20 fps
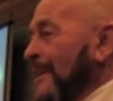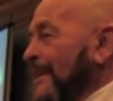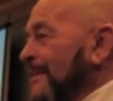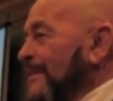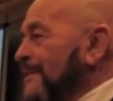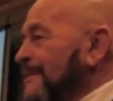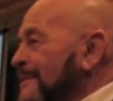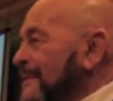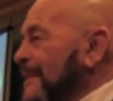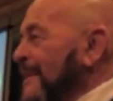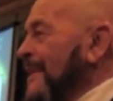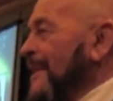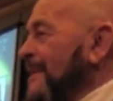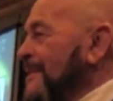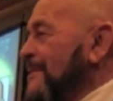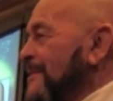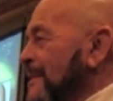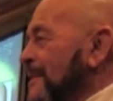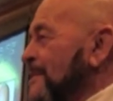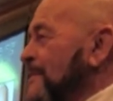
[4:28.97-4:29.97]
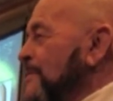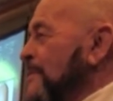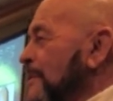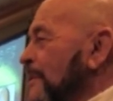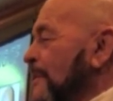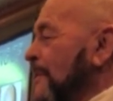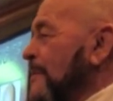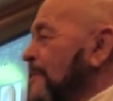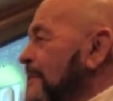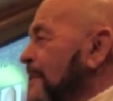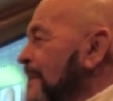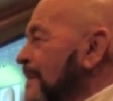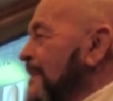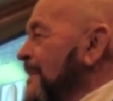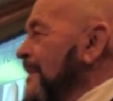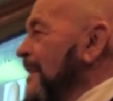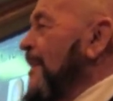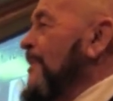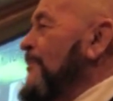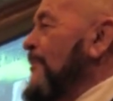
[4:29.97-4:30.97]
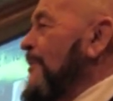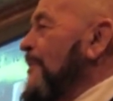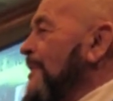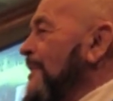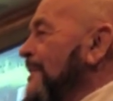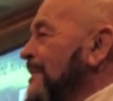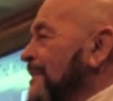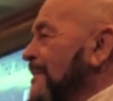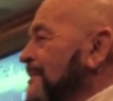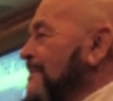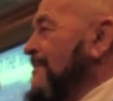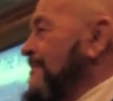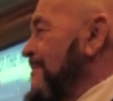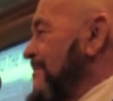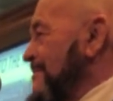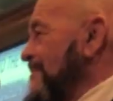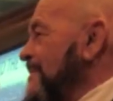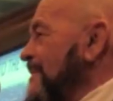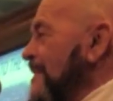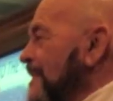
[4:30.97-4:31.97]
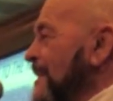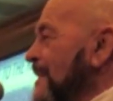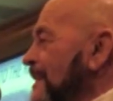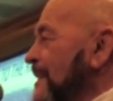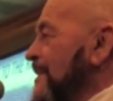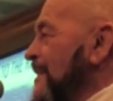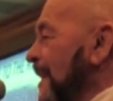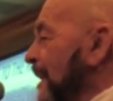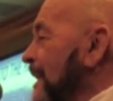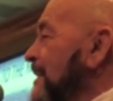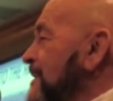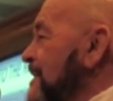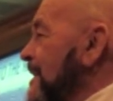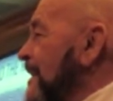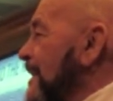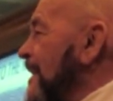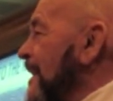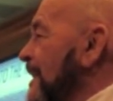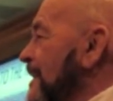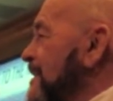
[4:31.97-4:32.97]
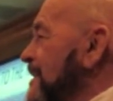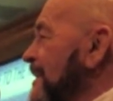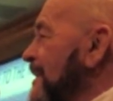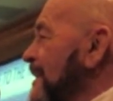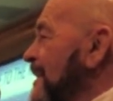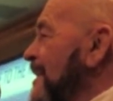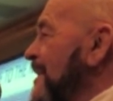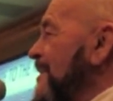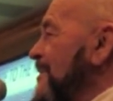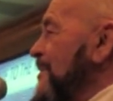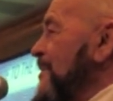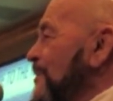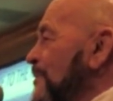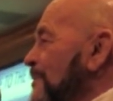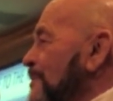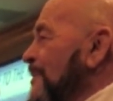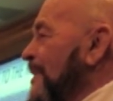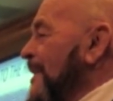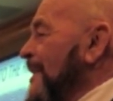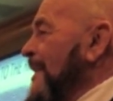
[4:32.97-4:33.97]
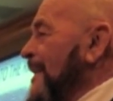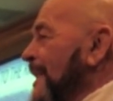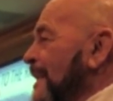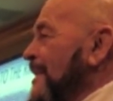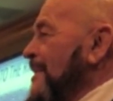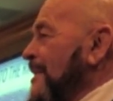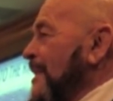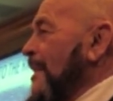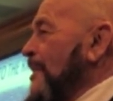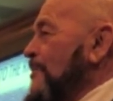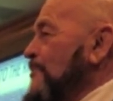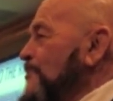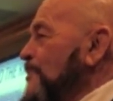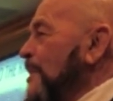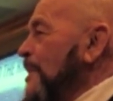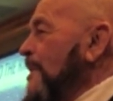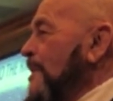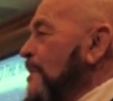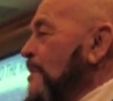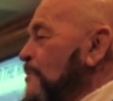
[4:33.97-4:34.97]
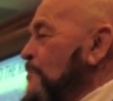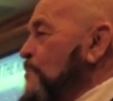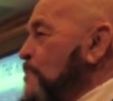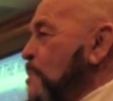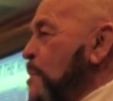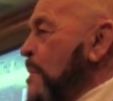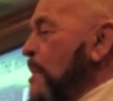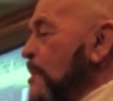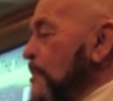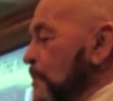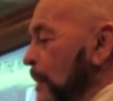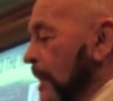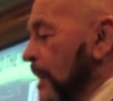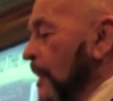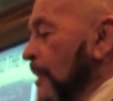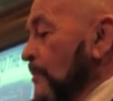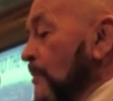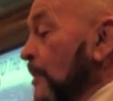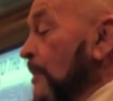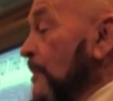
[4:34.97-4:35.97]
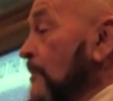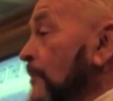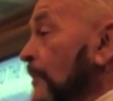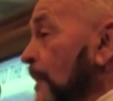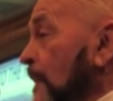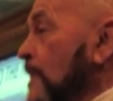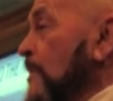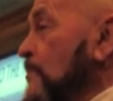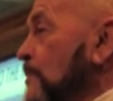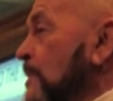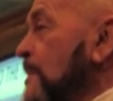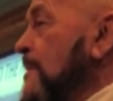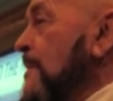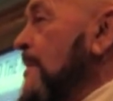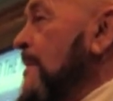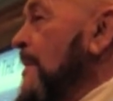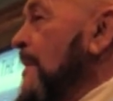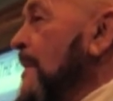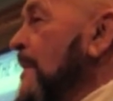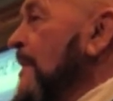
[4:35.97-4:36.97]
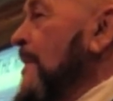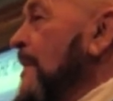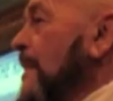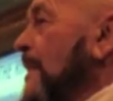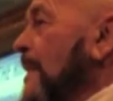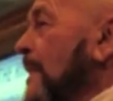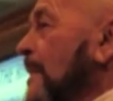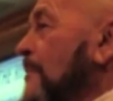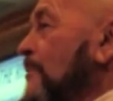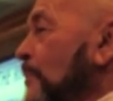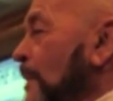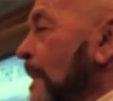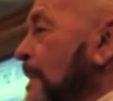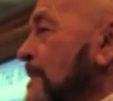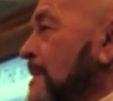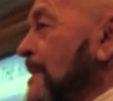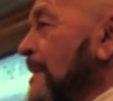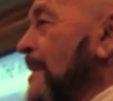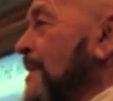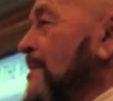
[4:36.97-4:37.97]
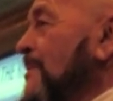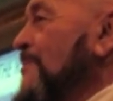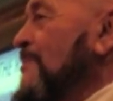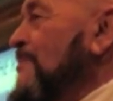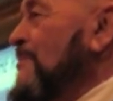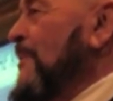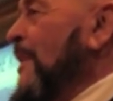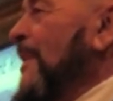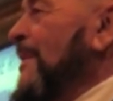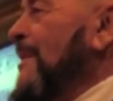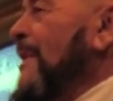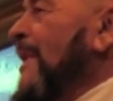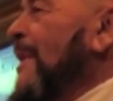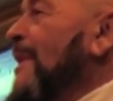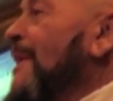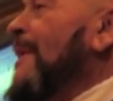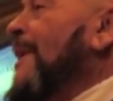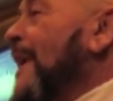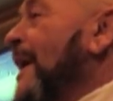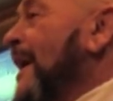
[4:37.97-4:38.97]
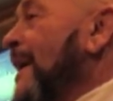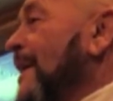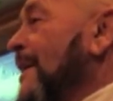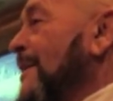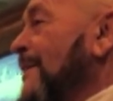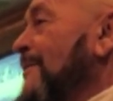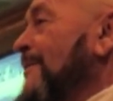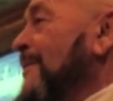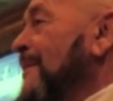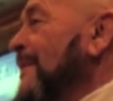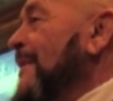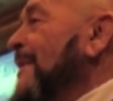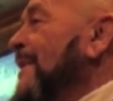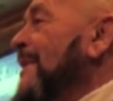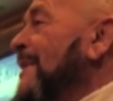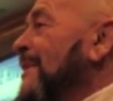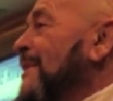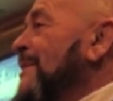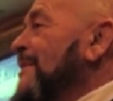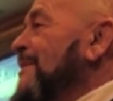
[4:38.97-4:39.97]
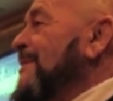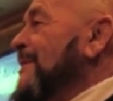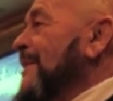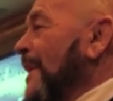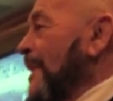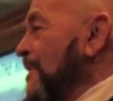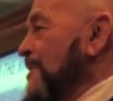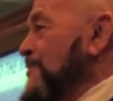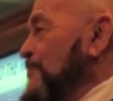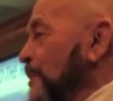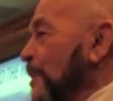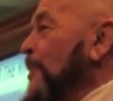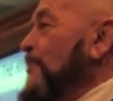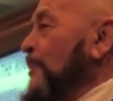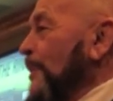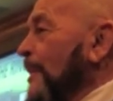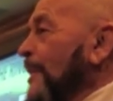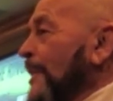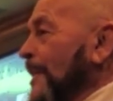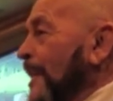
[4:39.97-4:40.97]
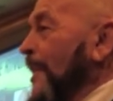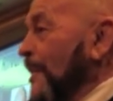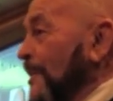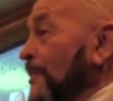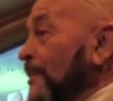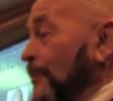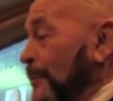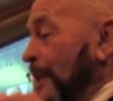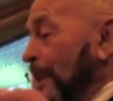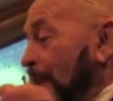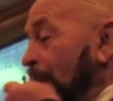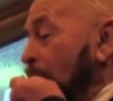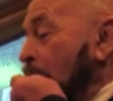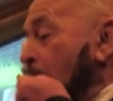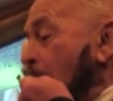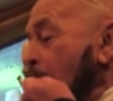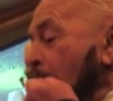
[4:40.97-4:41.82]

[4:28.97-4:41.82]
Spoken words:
out and just did what it takes, I guess, to end up becoming famous in wrestling, but a lot of nice people along the way.